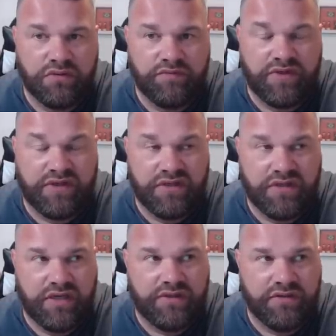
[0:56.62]
Thinking,
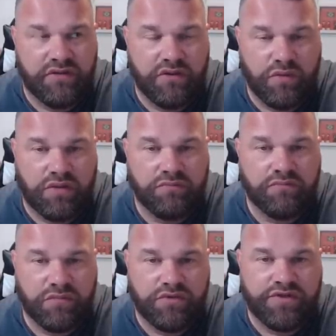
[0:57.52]
yeah, do you know what?
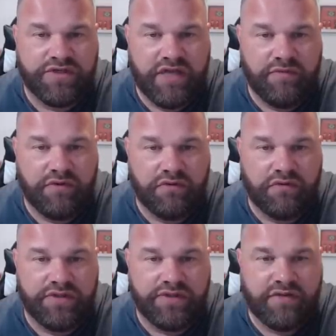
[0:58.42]
Good statement, good
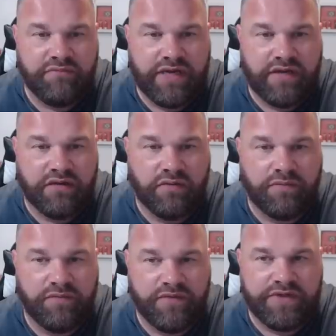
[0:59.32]
intent by the club,
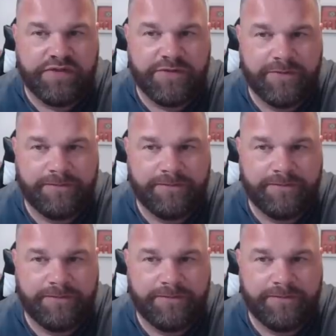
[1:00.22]
this.